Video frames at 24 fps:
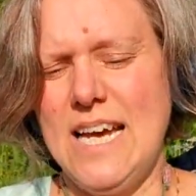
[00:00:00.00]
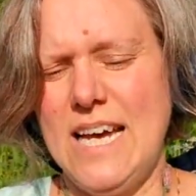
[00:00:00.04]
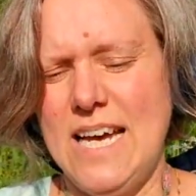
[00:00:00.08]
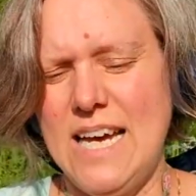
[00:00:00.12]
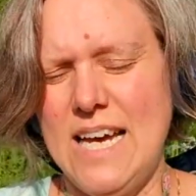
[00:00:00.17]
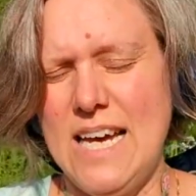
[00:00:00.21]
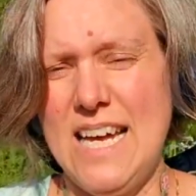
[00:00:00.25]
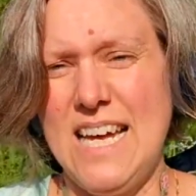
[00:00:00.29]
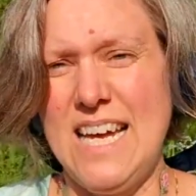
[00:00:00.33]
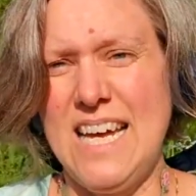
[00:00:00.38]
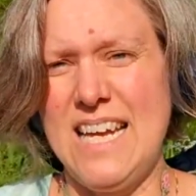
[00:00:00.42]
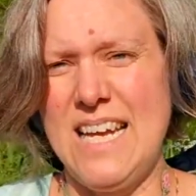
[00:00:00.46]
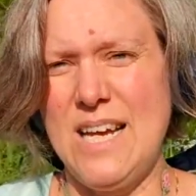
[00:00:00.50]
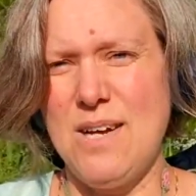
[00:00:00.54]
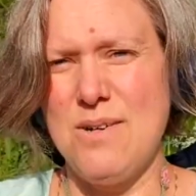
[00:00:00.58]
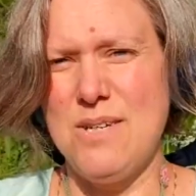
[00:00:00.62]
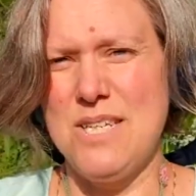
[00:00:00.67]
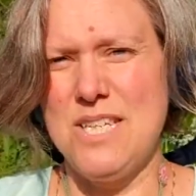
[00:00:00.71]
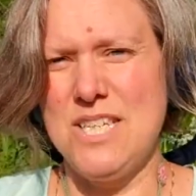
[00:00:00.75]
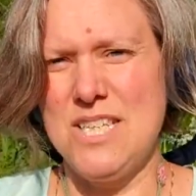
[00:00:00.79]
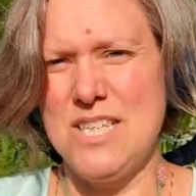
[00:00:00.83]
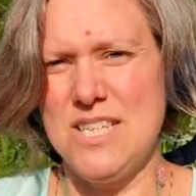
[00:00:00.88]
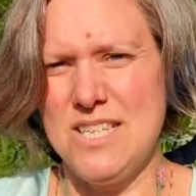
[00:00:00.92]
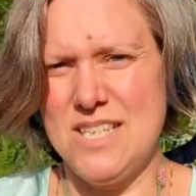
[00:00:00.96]
And I
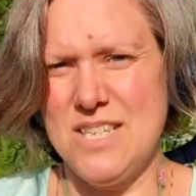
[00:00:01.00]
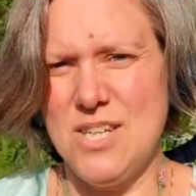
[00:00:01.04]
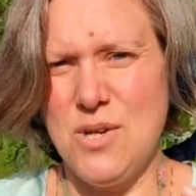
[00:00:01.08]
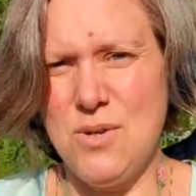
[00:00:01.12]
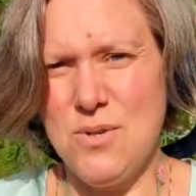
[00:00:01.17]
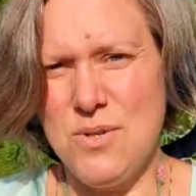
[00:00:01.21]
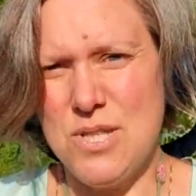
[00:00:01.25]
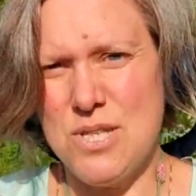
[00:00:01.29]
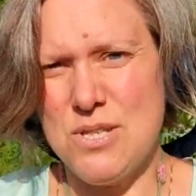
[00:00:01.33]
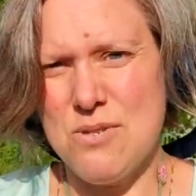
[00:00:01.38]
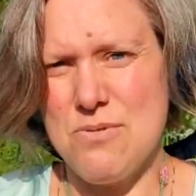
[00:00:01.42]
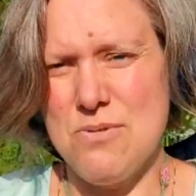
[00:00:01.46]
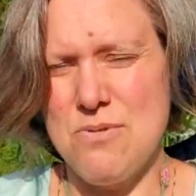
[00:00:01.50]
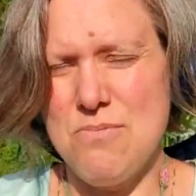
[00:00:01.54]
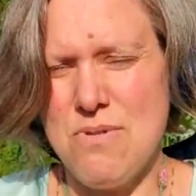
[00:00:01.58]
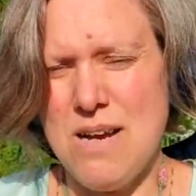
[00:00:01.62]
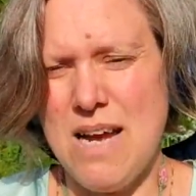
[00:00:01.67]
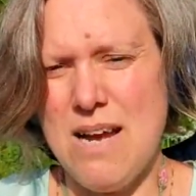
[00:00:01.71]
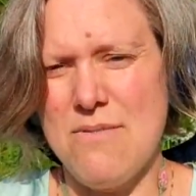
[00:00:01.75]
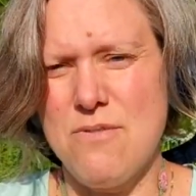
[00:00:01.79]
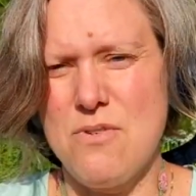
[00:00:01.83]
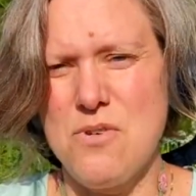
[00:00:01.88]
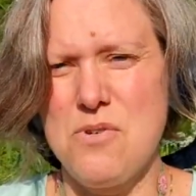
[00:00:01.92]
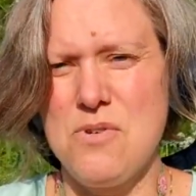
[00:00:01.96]
was going through
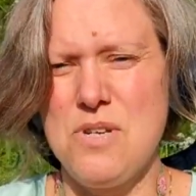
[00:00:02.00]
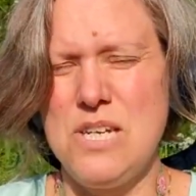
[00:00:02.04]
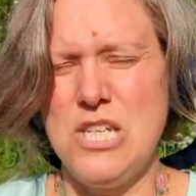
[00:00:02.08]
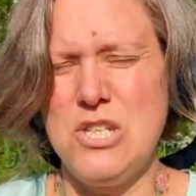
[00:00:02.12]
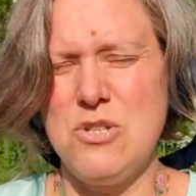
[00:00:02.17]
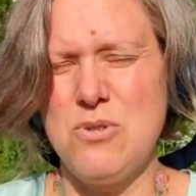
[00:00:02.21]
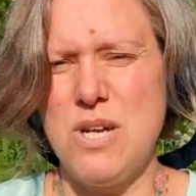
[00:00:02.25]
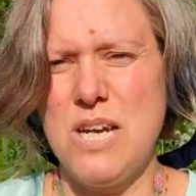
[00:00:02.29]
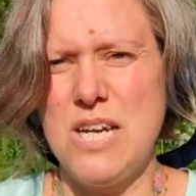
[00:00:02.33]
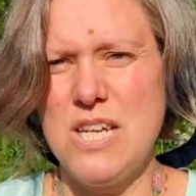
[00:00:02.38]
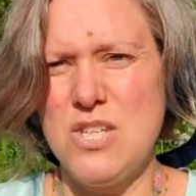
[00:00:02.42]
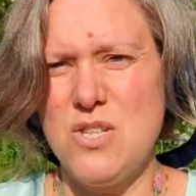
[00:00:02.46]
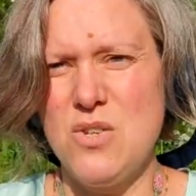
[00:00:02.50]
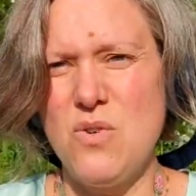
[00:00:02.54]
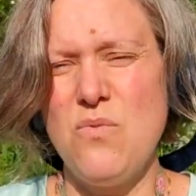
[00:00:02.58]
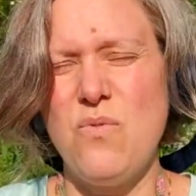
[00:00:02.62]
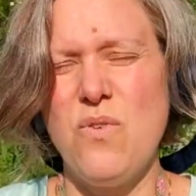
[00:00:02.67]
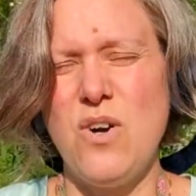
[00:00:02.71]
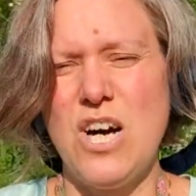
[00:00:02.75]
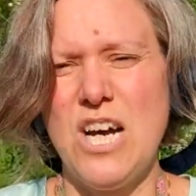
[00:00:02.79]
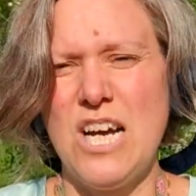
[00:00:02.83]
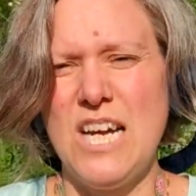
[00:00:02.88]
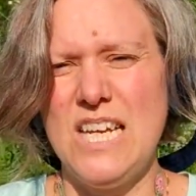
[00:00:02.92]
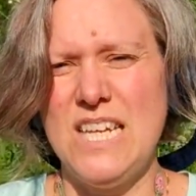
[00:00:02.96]
Ravelry trying to
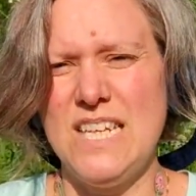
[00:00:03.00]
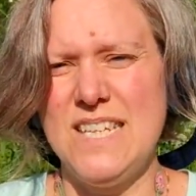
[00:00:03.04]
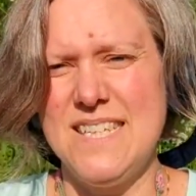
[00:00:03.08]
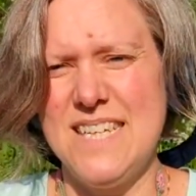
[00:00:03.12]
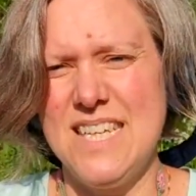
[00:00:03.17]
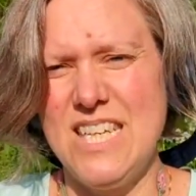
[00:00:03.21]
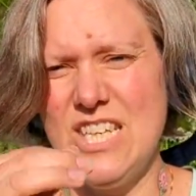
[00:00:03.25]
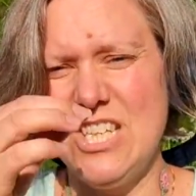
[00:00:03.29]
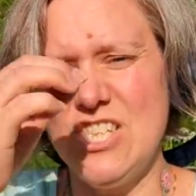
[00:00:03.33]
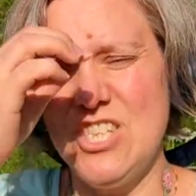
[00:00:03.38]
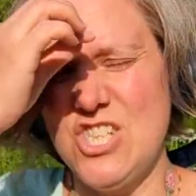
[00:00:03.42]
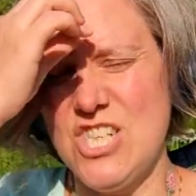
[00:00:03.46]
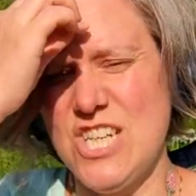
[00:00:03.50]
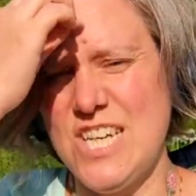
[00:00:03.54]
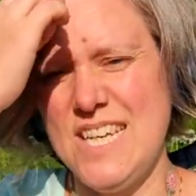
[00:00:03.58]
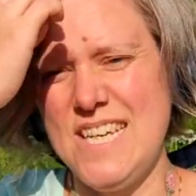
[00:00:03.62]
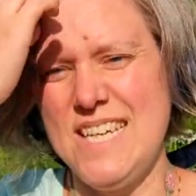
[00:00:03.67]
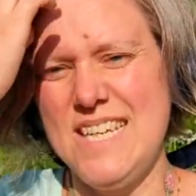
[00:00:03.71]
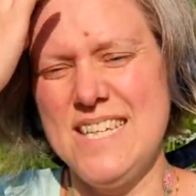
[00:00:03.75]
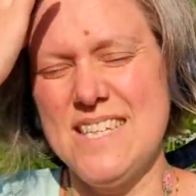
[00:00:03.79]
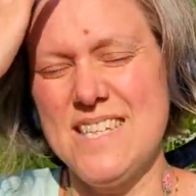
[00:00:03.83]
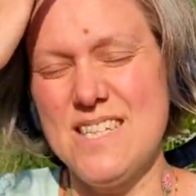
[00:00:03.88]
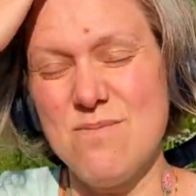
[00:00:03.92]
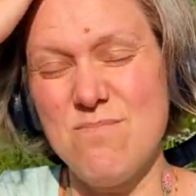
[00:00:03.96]
find
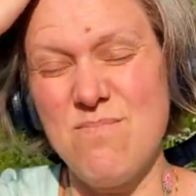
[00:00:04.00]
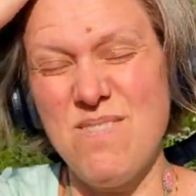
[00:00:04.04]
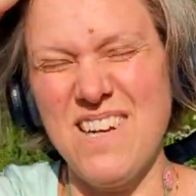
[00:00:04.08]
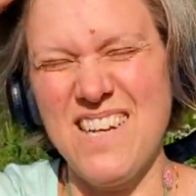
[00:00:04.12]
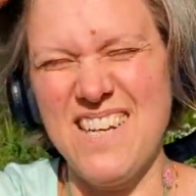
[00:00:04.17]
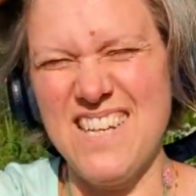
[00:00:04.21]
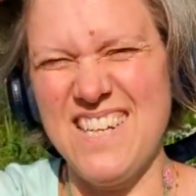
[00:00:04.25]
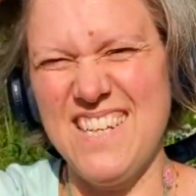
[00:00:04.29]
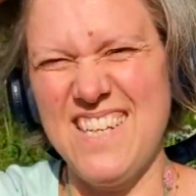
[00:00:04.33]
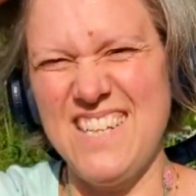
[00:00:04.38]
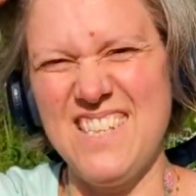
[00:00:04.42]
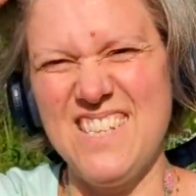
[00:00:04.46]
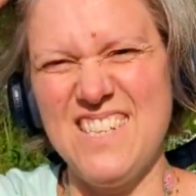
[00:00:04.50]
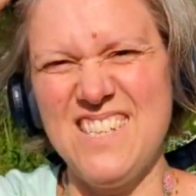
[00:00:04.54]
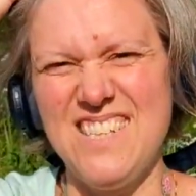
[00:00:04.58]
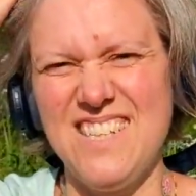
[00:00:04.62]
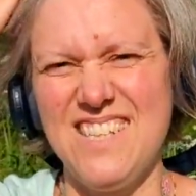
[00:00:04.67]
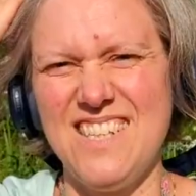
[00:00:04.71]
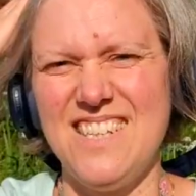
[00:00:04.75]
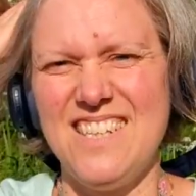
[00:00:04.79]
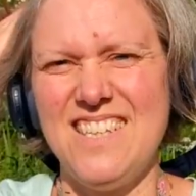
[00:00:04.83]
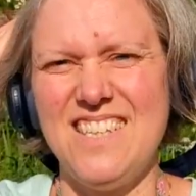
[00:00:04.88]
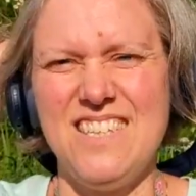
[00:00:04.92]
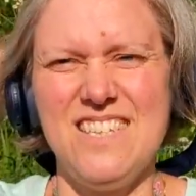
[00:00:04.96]
keychains, but
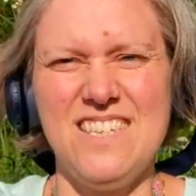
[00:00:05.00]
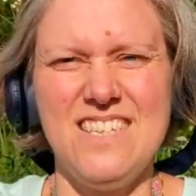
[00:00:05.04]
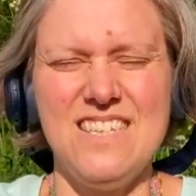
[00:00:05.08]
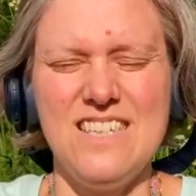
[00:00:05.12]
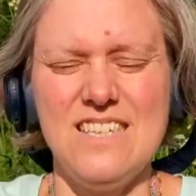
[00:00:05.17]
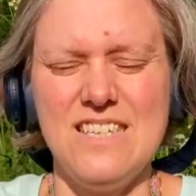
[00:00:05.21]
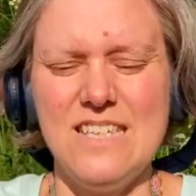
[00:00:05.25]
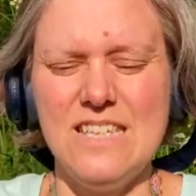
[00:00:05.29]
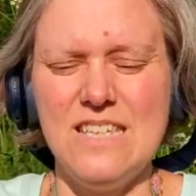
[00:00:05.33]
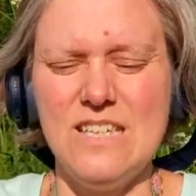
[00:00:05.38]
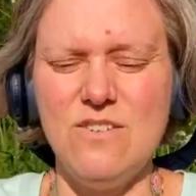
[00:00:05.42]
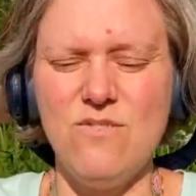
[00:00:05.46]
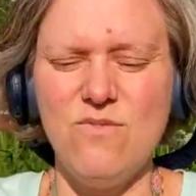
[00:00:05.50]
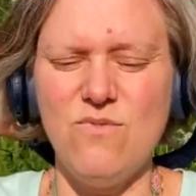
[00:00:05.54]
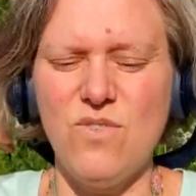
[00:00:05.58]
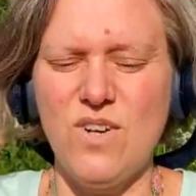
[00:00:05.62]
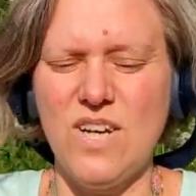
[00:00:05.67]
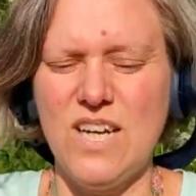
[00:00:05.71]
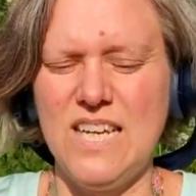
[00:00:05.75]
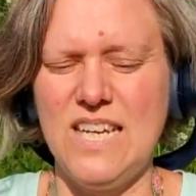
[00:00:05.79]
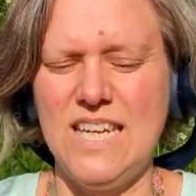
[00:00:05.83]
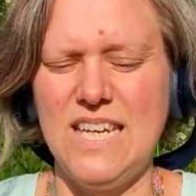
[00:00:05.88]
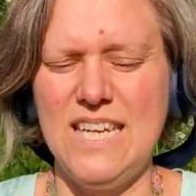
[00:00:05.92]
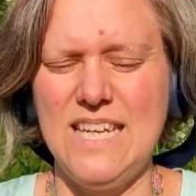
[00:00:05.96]
didn't
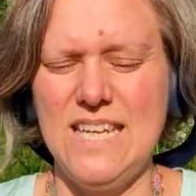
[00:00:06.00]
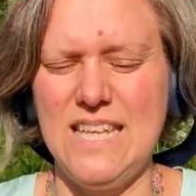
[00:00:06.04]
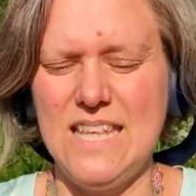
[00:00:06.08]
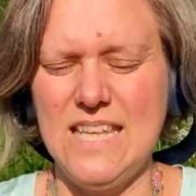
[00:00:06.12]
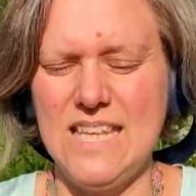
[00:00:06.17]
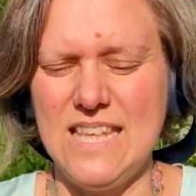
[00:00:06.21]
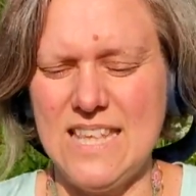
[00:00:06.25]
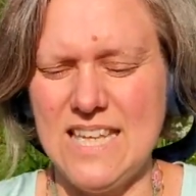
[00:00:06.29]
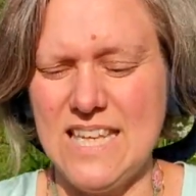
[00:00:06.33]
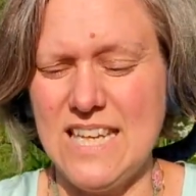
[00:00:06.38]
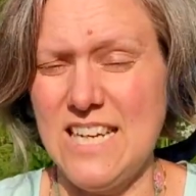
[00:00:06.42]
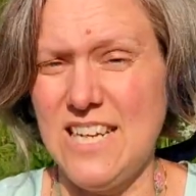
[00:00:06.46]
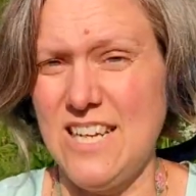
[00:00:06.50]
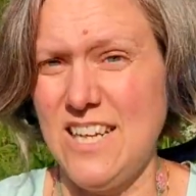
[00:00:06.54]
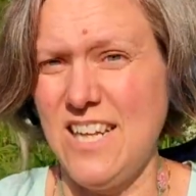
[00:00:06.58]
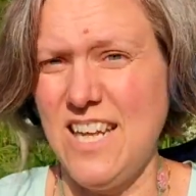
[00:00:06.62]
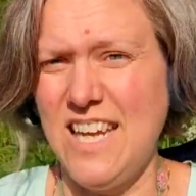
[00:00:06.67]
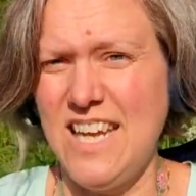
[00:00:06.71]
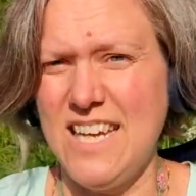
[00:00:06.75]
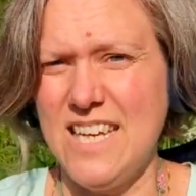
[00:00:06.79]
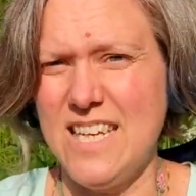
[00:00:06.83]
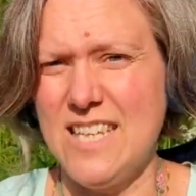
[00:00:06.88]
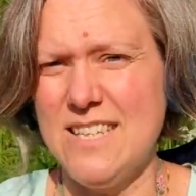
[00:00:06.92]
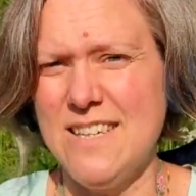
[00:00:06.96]
find anything that I
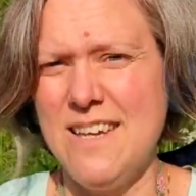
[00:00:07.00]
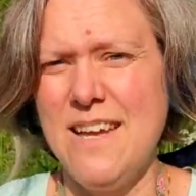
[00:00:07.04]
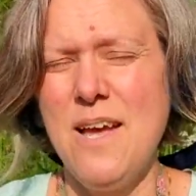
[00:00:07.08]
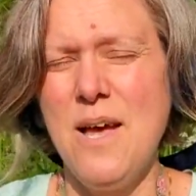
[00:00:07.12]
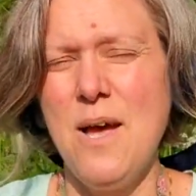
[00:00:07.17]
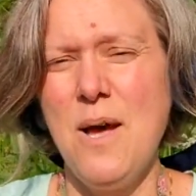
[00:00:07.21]
liked.